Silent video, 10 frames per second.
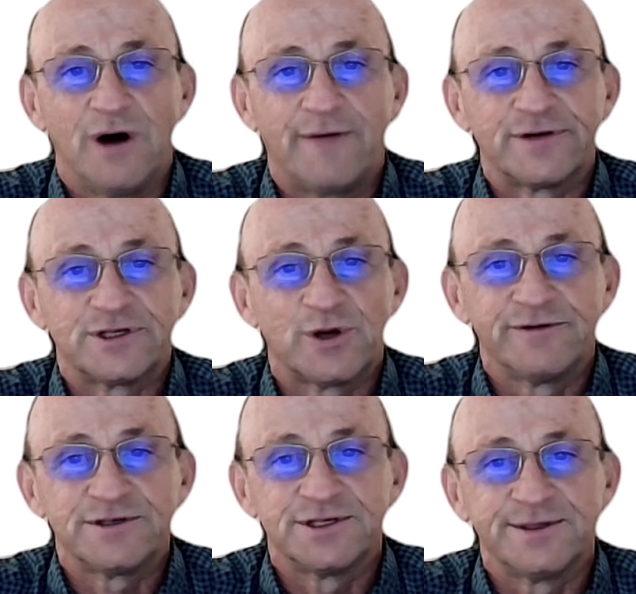offer
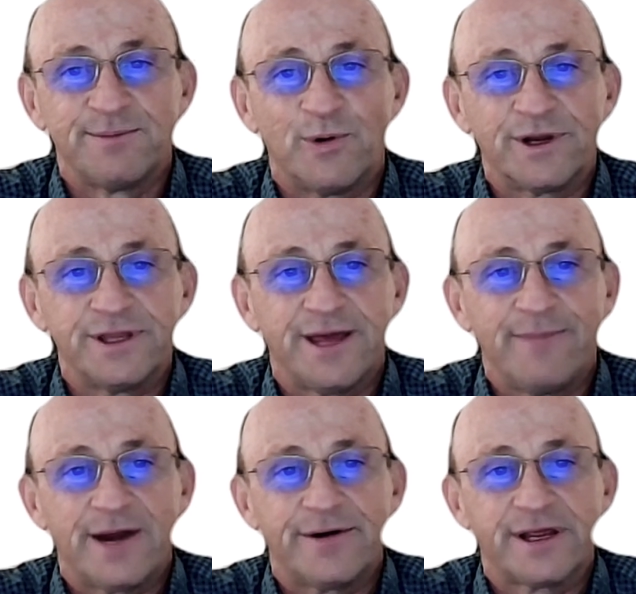service and support in the
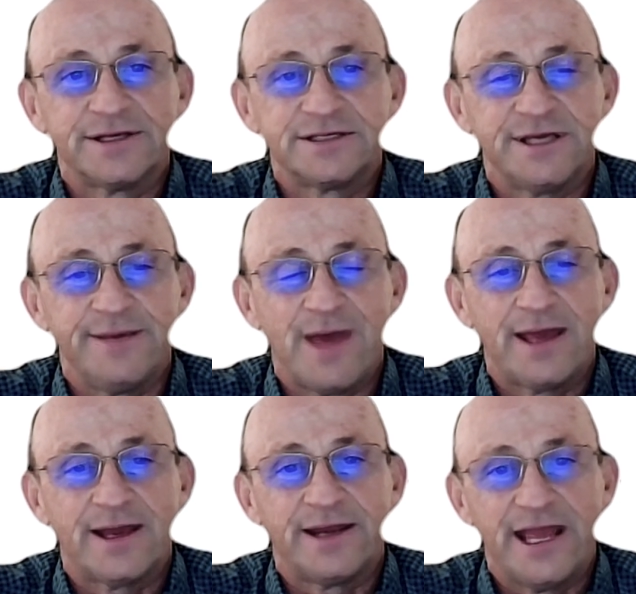Americas,
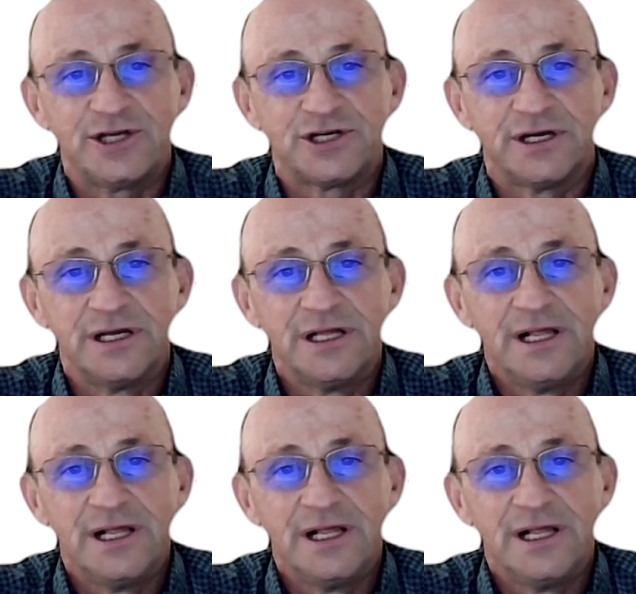EMEA, and Asia,